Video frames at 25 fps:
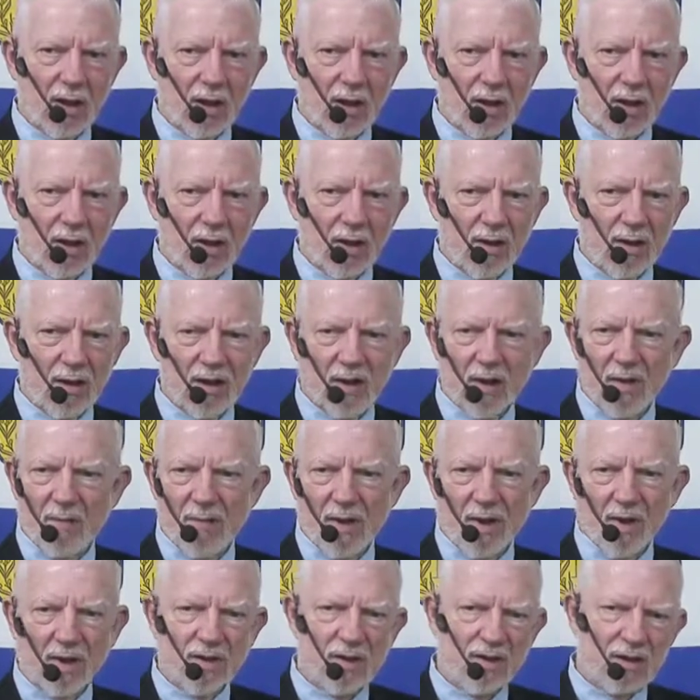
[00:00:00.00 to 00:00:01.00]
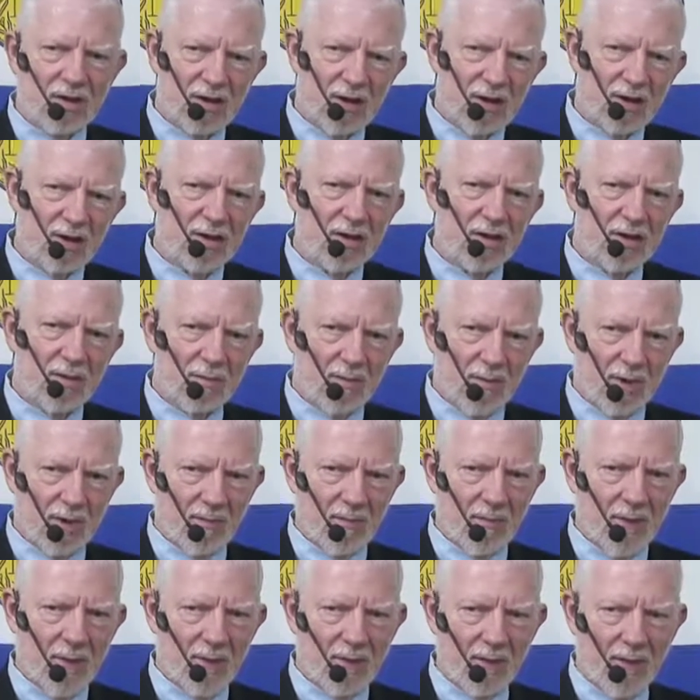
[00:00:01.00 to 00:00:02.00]
That didn't make sense to me.
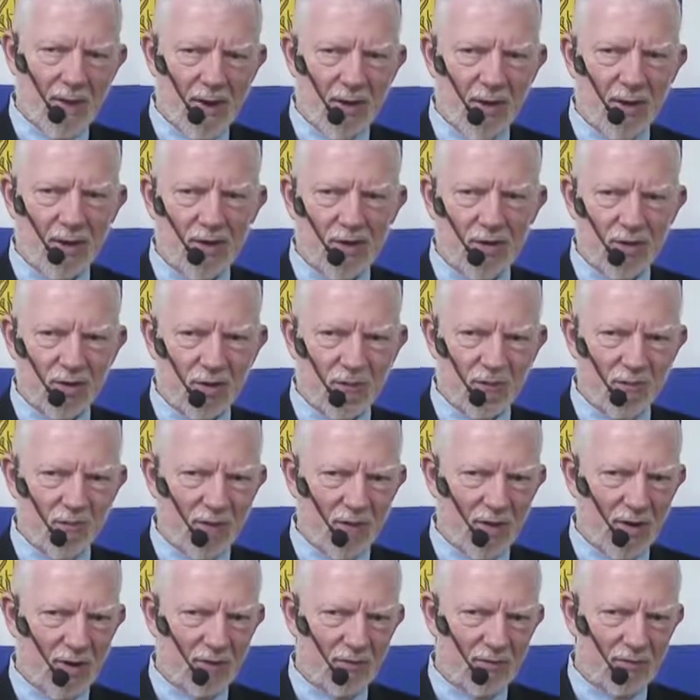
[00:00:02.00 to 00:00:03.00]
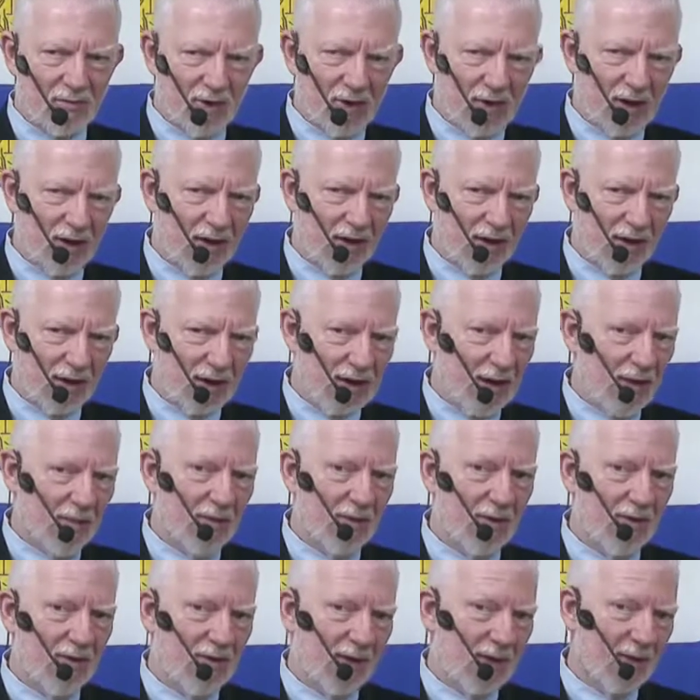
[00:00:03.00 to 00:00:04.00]
My parents have been trying to keep
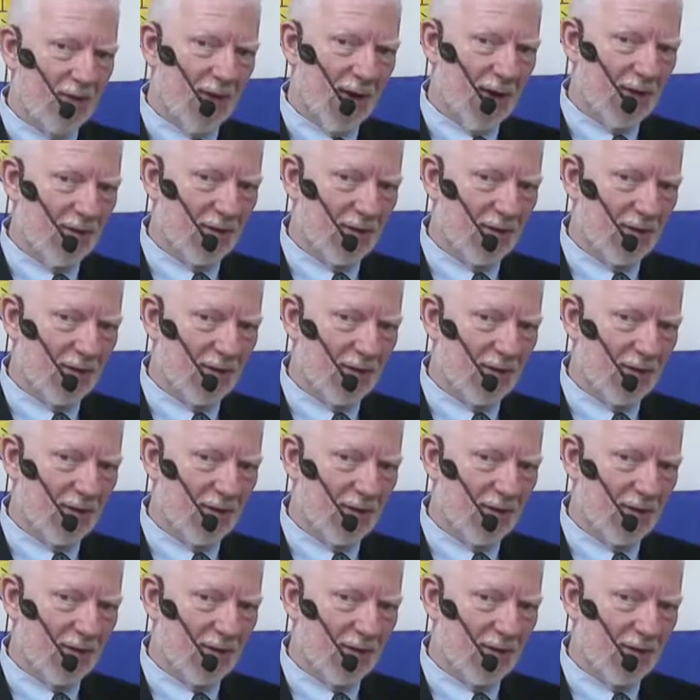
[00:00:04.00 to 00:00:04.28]
his commandments